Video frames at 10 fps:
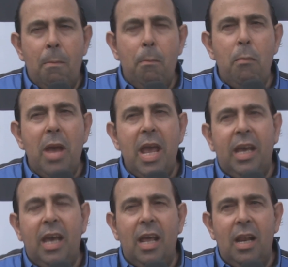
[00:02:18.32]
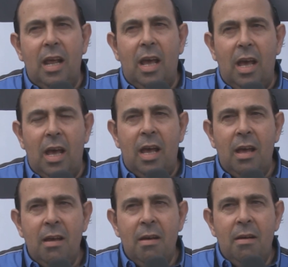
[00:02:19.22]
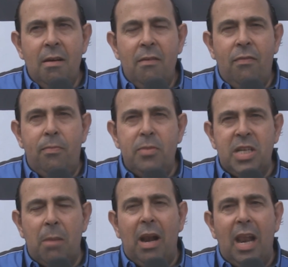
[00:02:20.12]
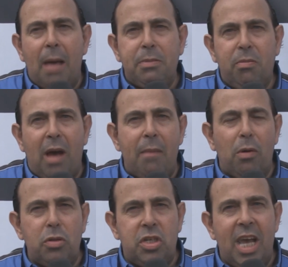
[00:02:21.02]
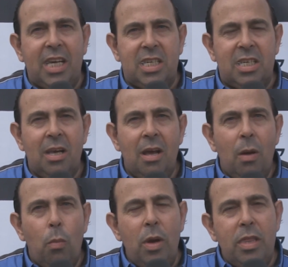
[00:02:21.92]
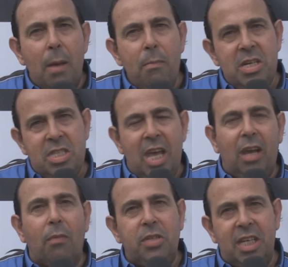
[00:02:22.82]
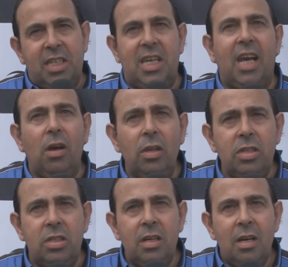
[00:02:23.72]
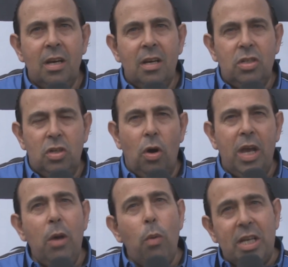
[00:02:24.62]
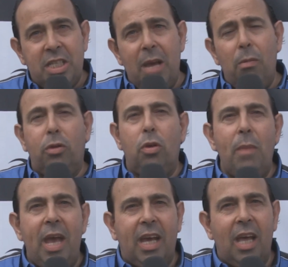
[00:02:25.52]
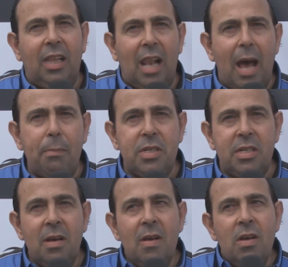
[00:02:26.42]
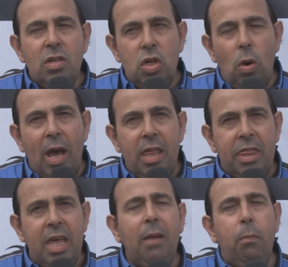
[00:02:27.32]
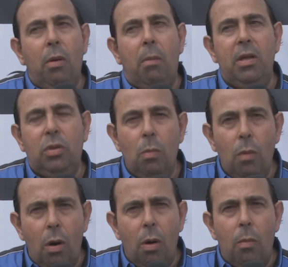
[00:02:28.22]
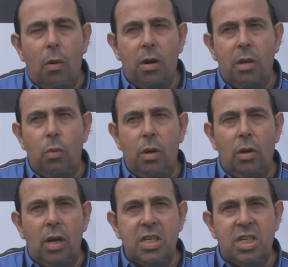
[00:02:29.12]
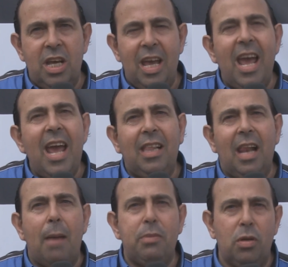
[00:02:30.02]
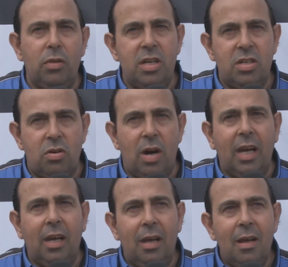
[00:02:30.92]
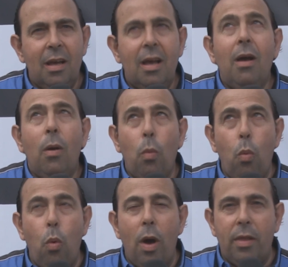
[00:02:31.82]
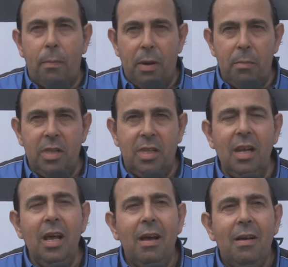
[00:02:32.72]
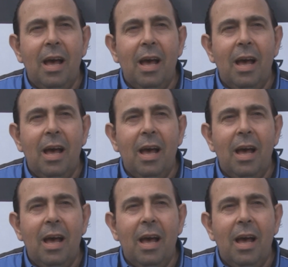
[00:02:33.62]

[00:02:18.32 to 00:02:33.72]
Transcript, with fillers: making uh, seven laps 506 with a mistake of six seconds. So he was able to make eight laps. So I think probably tomorrow morning we're gonna see eight laps on this track, weather permitting.